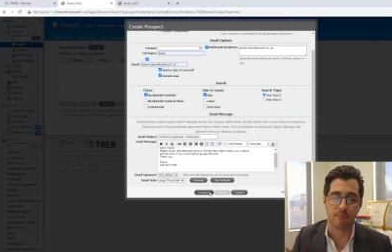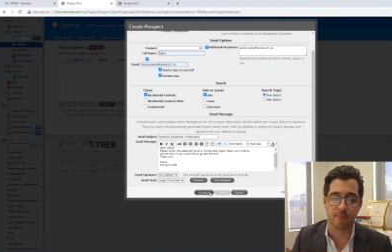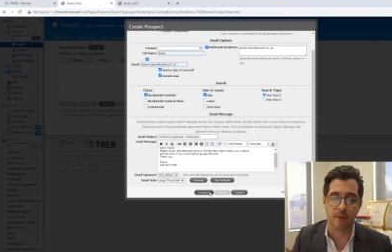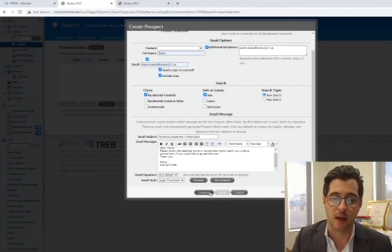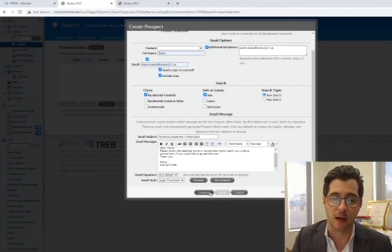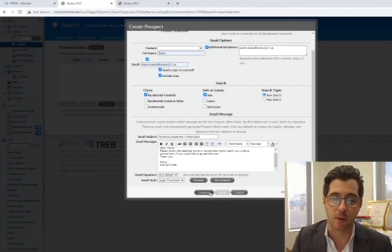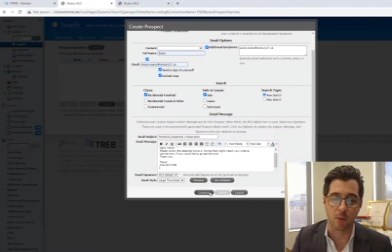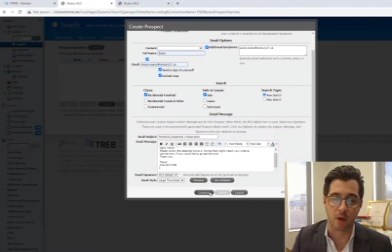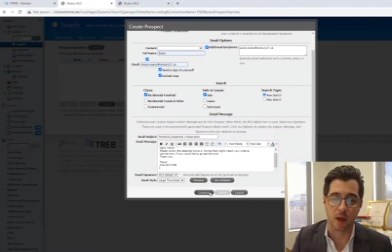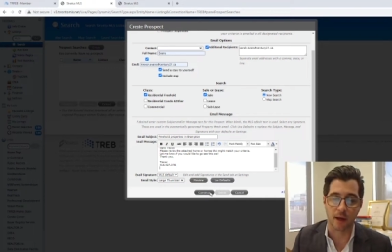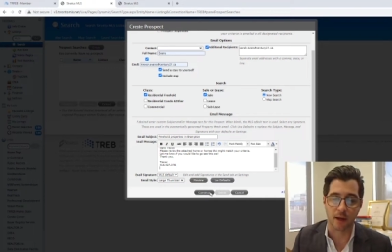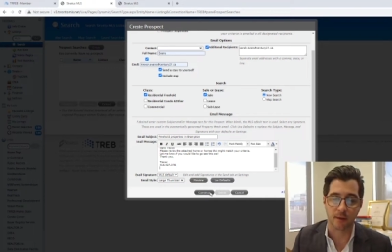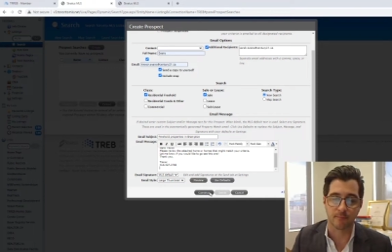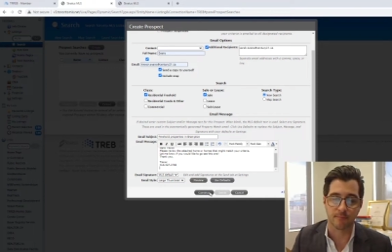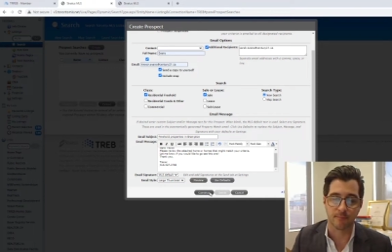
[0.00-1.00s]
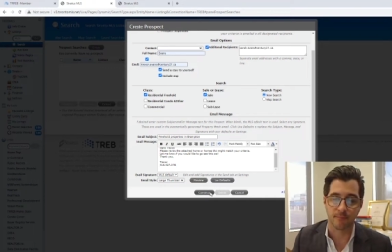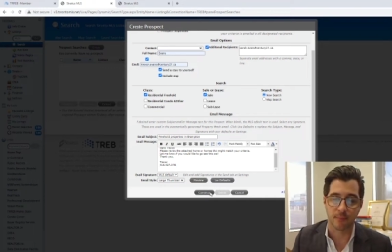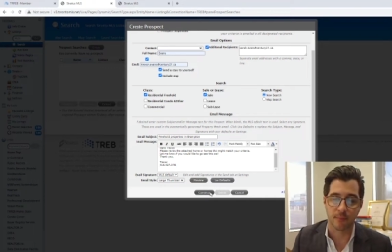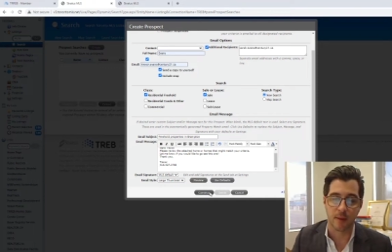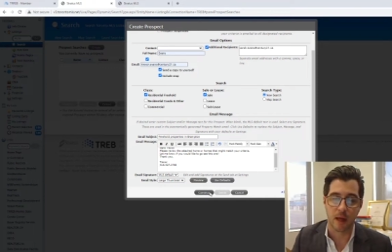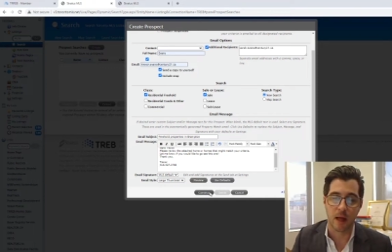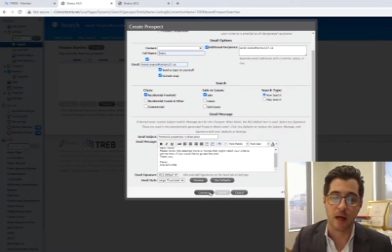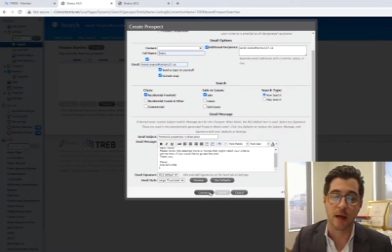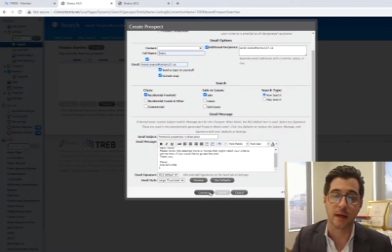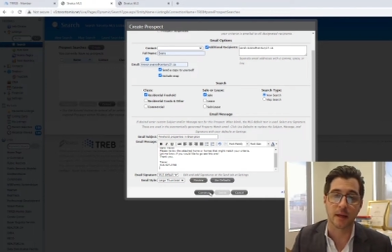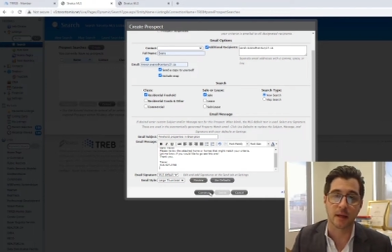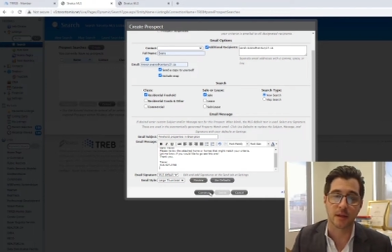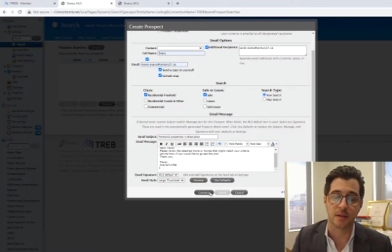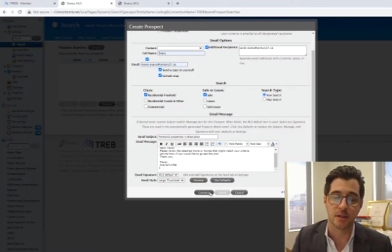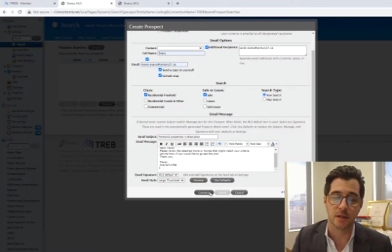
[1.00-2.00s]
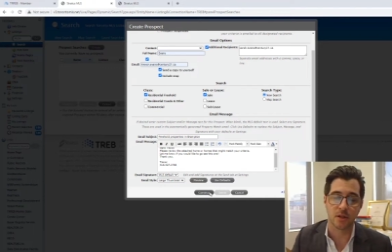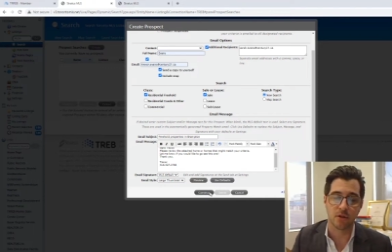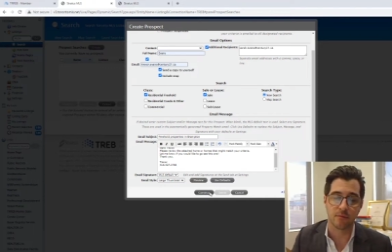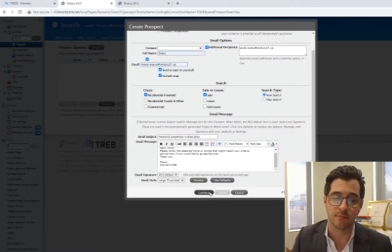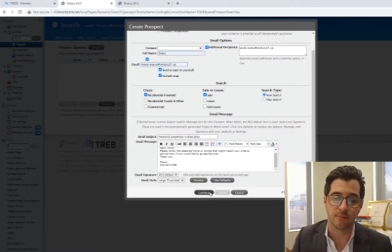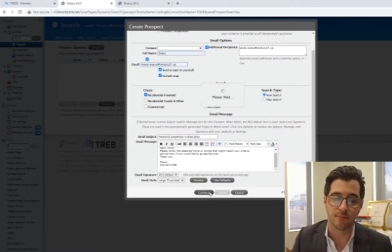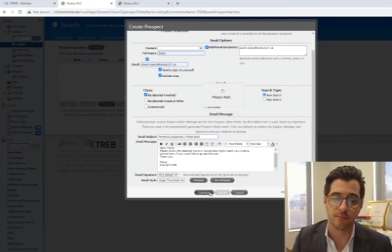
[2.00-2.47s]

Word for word: that I would like. I hit continue.